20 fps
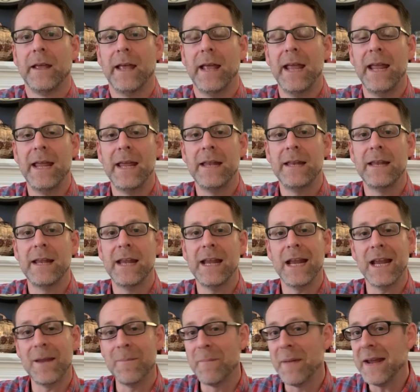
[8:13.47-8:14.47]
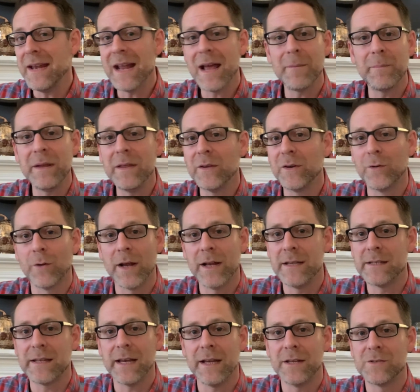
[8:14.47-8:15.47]
And it may not be the
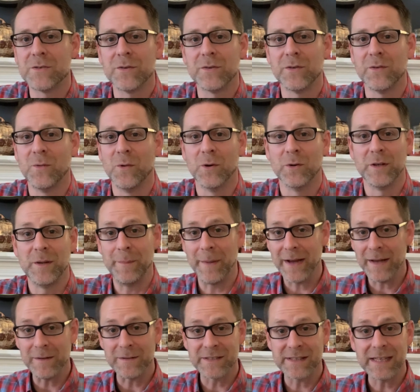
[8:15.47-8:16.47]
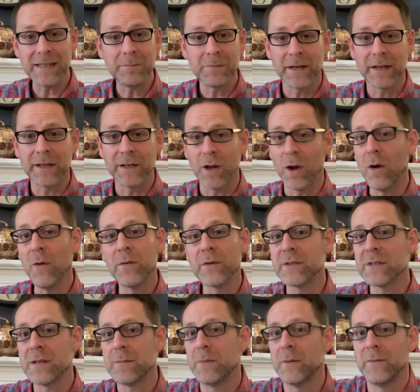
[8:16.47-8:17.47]
greatest answer in the world. It might seem like an
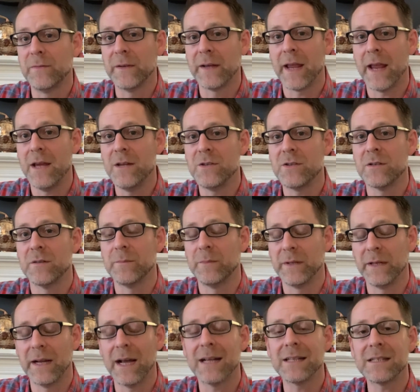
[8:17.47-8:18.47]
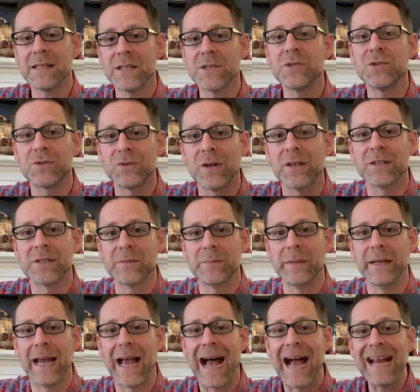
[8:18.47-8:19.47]
oversimplification, but God says, trust
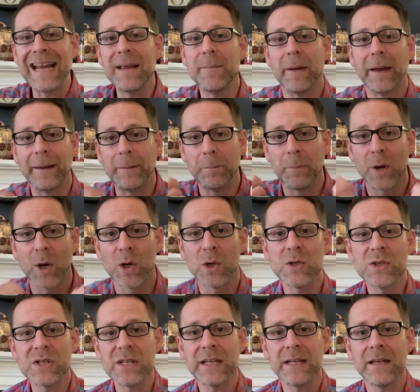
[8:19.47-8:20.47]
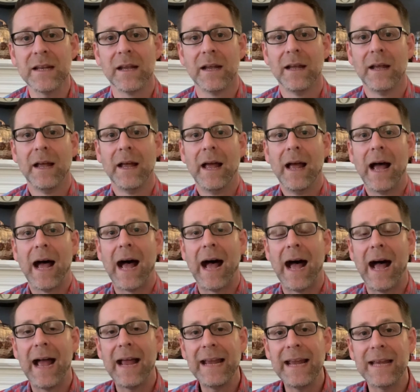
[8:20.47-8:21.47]
me, I am a person.
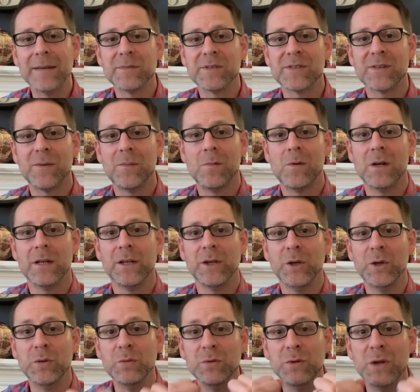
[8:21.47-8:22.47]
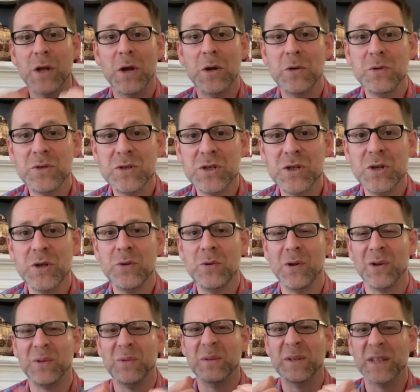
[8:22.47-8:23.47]
I am someone who knows you,
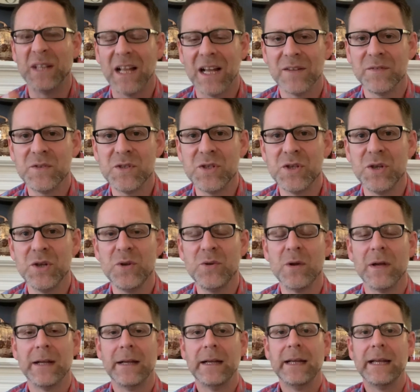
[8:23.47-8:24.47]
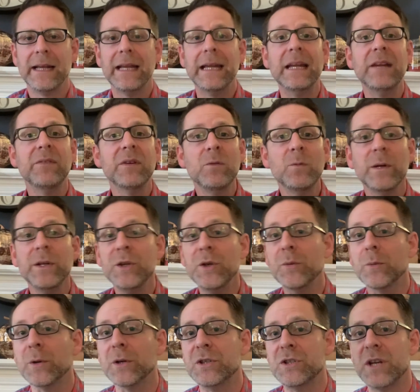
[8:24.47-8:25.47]
who loves you, even when
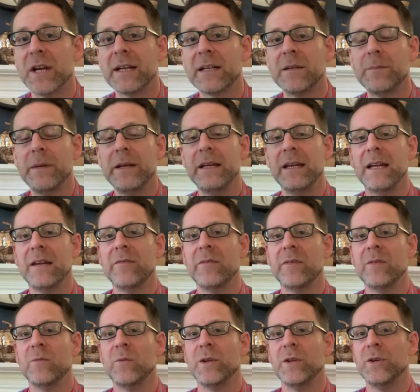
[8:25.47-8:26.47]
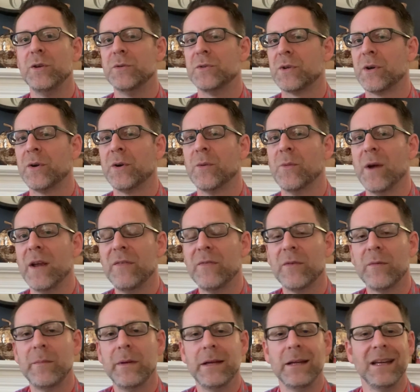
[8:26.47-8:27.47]
you reject me, even when you turn away
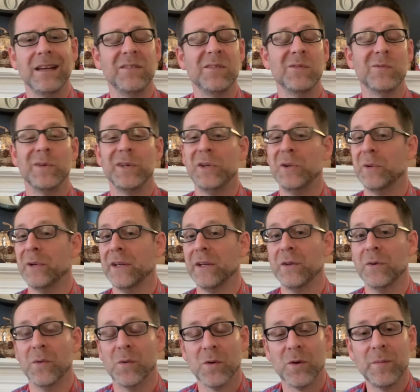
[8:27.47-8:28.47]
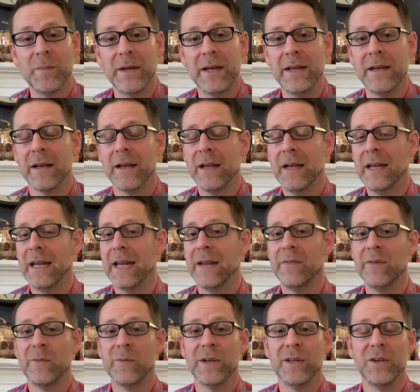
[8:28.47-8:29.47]
from me, even when you ignore me,
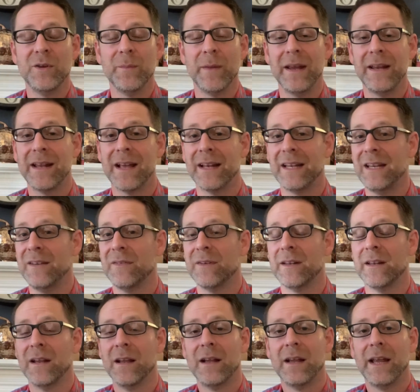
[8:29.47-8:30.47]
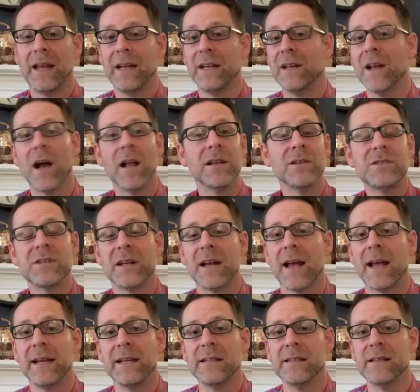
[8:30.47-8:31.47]
even when you may not even acknowledge that
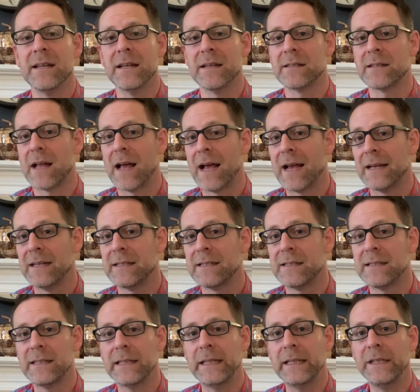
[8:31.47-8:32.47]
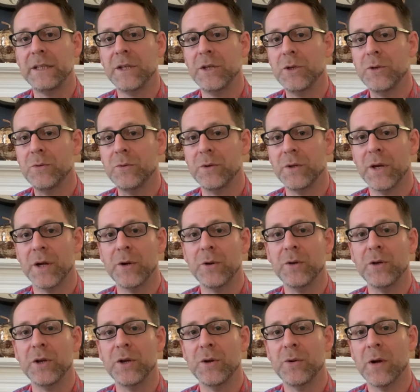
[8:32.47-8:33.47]
I exist. I see you, know
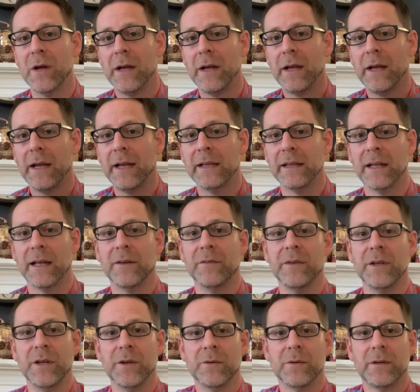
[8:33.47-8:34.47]
you, and love you.